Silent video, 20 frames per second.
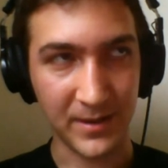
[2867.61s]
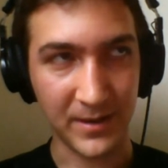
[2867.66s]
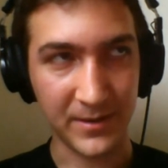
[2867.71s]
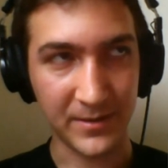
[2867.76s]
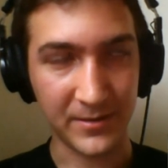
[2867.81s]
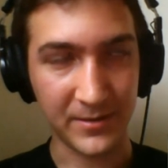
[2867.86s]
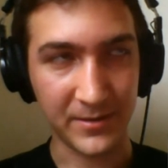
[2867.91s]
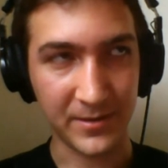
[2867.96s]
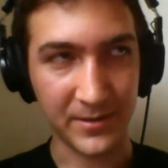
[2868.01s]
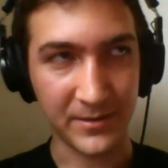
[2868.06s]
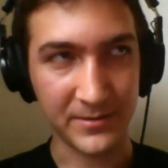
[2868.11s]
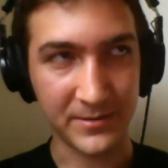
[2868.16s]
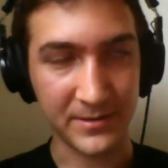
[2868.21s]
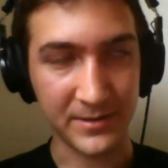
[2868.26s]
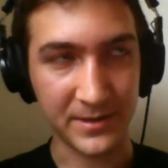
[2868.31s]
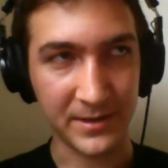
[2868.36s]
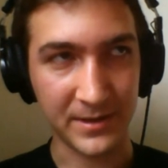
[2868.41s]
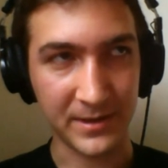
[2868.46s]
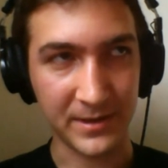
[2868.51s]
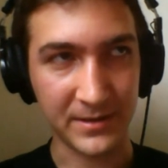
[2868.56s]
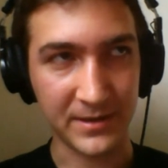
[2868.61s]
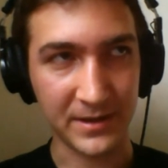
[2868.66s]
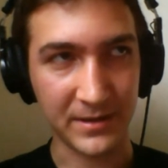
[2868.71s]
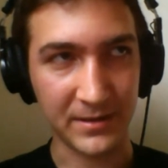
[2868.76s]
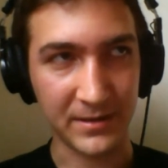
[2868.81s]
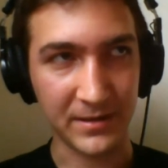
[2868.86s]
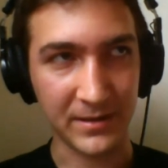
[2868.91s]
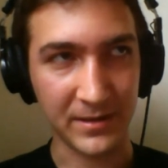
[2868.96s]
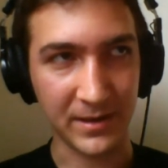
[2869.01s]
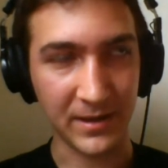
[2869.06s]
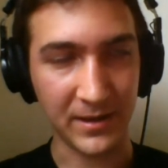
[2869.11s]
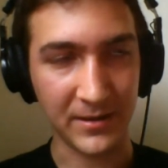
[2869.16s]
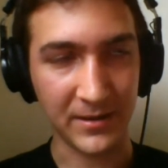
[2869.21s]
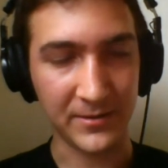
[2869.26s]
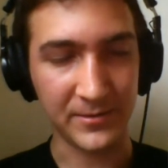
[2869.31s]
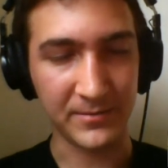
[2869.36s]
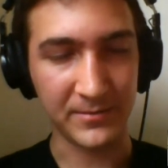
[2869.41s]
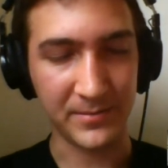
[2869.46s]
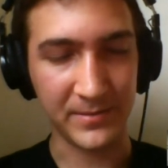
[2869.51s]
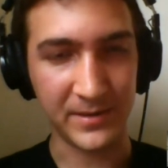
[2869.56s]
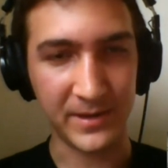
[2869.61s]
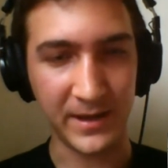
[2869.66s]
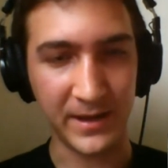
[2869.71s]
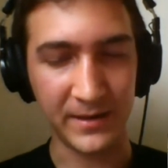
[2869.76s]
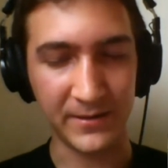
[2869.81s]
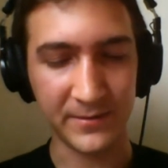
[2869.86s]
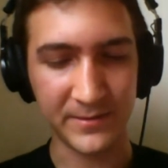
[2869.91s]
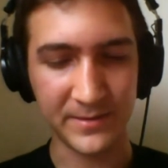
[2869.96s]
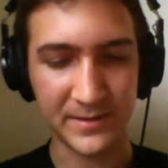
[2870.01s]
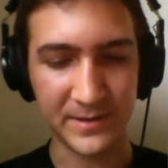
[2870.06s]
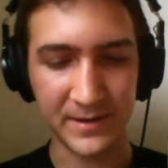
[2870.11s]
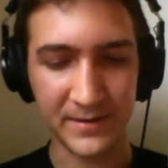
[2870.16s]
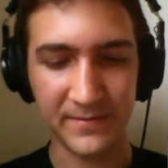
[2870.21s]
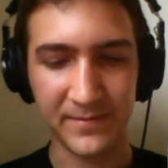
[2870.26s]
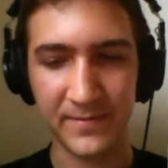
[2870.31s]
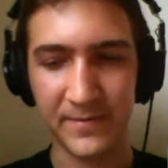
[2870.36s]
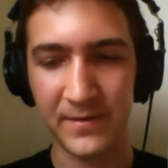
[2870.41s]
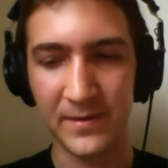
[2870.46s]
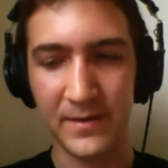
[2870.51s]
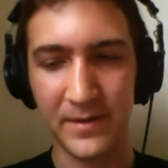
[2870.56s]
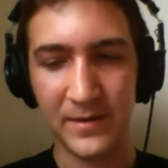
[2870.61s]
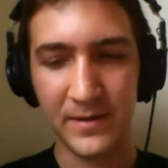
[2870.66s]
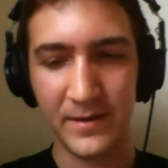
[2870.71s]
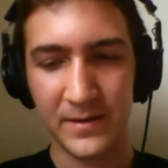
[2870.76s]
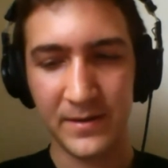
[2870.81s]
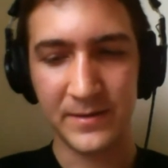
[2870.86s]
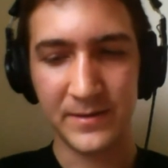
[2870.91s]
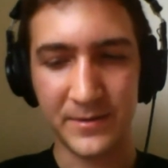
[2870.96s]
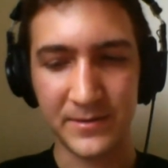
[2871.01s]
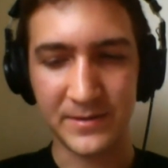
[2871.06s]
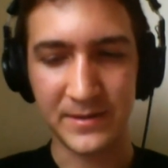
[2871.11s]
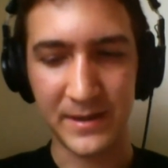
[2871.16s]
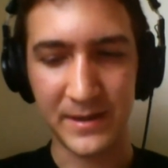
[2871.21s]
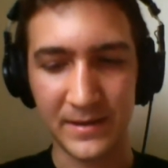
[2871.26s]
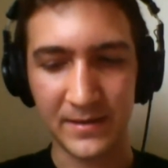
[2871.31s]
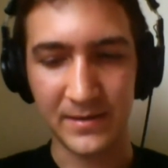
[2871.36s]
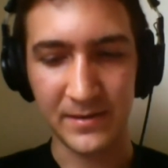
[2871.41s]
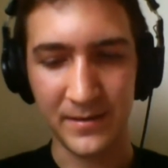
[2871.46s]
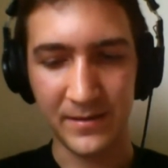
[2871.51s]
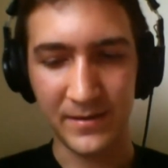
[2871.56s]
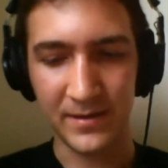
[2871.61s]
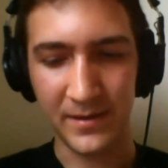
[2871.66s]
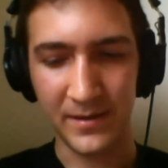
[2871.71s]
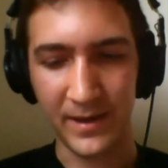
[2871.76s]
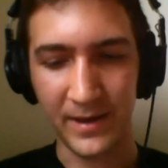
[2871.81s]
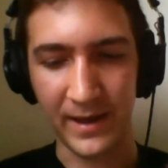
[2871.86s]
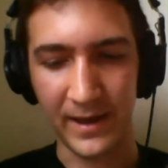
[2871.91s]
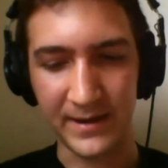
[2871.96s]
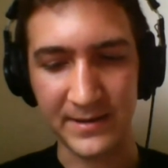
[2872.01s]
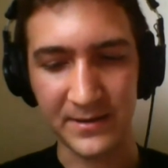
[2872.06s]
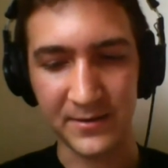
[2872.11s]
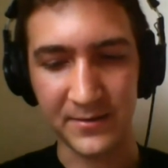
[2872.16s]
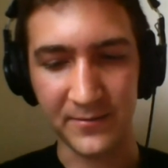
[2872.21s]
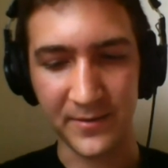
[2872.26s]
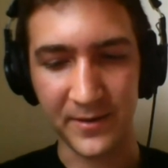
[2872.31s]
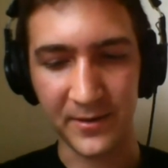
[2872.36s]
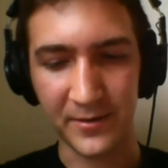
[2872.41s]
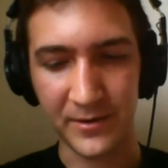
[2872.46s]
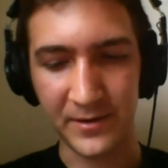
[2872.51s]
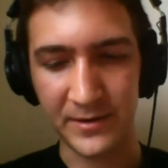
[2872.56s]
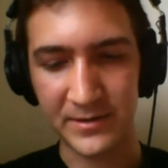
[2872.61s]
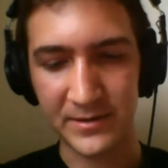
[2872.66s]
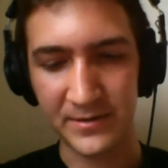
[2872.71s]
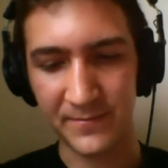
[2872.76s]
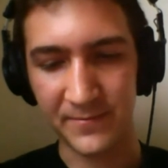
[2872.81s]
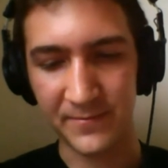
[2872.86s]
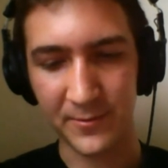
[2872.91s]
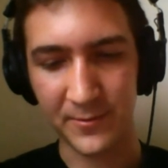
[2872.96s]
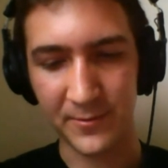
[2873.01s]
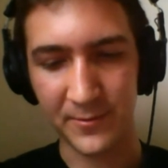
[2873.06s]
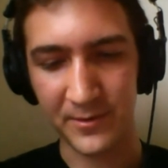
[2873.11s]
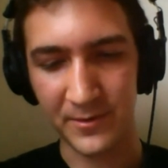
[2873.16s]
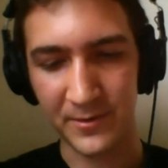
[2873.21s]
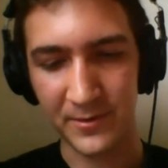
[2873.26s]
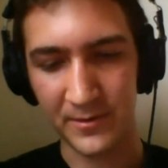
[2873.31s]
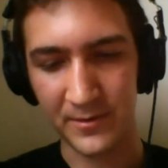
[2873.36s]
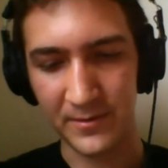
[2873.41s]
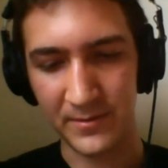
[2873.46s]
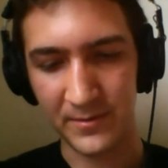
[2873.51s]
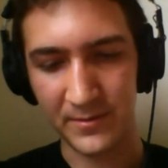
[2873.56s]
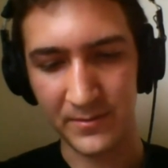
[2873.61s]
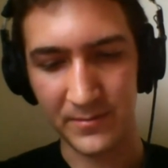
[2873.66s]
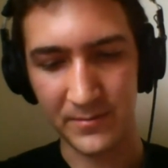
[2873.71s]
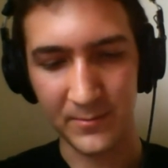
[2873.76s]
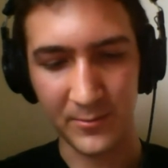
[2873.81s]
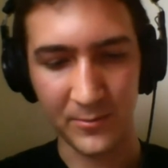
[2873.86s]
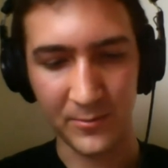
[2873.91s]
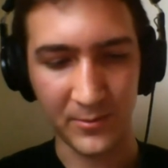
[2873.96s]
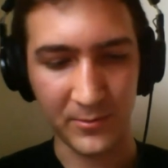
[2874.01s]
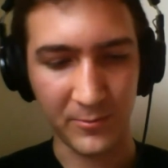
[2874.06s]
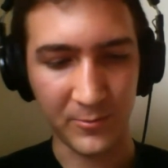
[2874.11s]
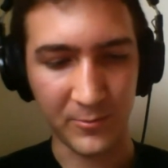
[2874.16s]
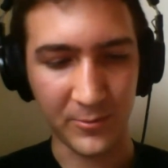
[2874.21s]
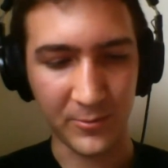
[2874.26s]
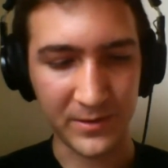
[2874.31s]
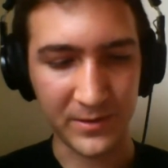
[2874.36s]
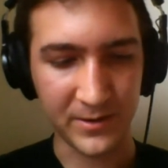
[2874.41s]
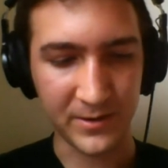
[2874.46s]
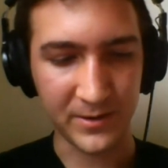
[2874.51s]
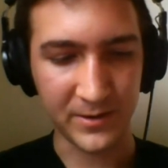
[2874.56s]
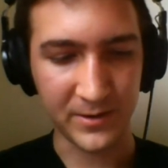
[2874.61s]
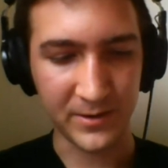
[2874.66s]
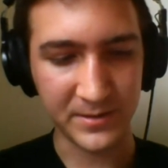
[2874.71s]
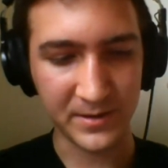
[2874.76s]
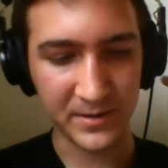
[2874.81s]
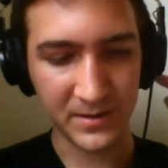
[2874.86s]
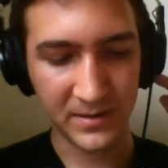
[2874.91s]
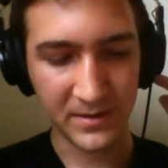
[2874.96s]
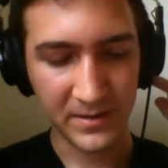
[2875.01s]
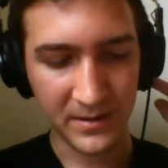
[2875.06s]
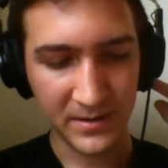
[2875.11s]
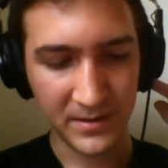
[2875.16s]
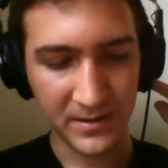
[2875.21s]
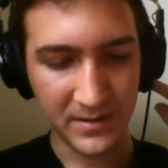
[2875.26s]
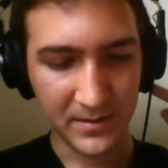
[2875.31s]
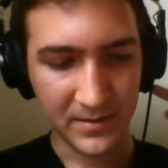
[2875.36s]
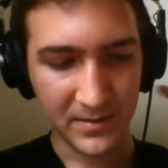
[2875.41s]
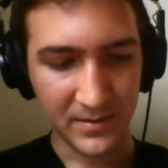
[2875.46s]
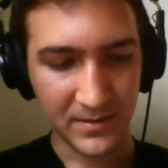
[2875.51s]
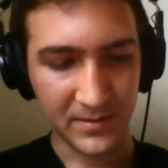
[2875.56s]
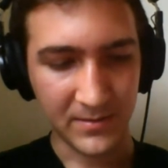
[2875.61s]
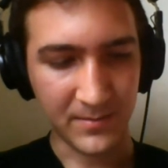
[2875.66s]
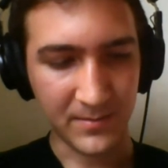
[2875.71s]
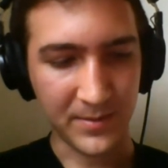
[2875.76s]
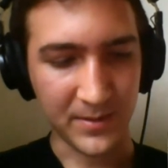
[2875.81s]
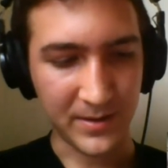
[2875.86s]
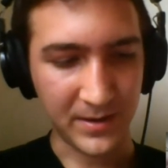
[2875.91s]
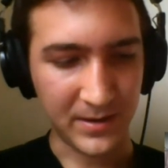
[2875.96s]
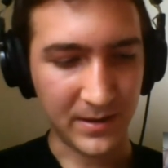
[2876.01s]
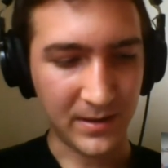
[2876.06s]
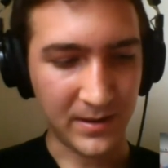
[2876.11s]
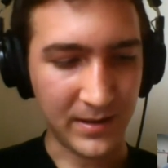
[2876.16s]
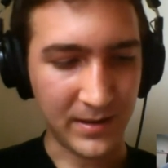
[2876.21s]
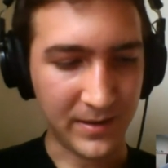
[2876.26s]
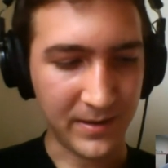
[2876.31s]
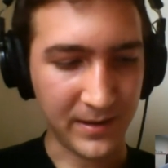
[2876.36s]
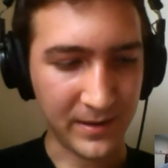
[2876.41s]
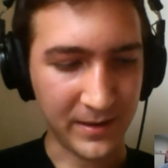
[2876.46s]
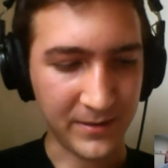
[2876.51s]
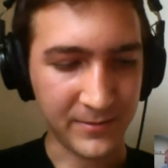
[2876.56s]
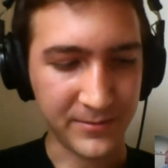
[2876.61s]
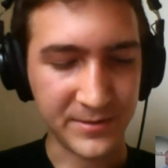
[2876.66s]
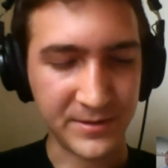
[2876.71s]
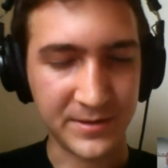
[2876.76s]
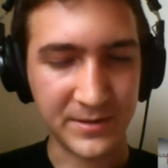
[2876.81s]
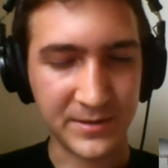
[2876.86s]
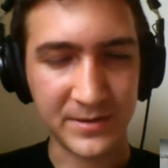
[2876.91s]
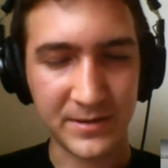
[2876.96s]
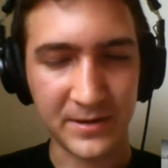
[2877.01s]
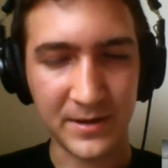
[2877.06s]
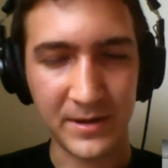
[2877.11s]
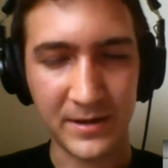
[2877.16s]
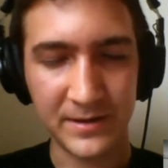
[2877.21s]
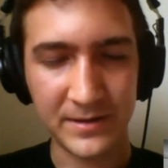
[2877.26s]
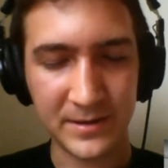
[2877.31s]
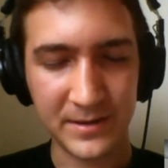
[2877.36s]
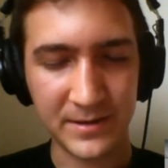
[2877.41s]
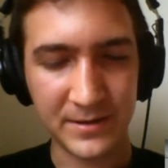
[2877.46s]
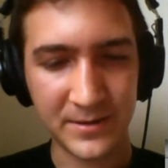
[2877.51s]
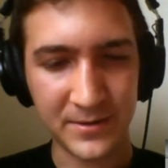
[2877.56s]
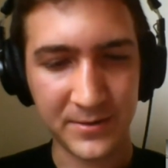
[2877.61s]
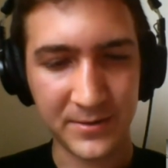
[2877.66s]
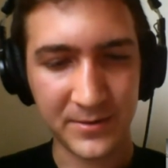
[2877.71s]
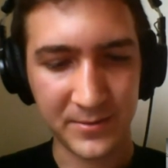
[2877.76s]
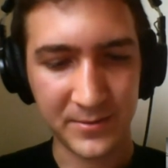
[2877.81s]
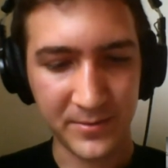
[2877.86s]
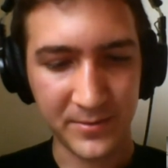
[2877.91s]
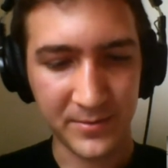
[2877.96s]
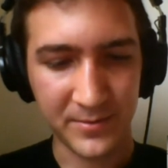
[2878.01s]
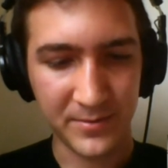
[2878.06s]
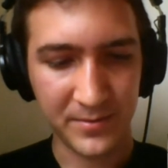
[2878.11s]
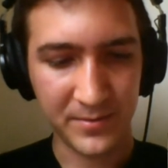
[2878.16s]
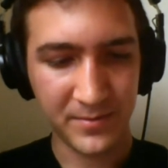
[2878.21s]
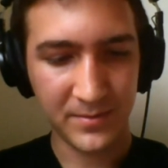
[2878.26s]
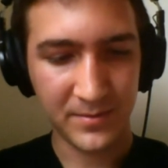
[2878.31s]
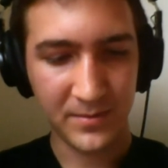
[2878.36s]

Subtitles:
I don't know how to say exactly, like how to tell Chef to set X configuration for one host, but I think it was just not easy to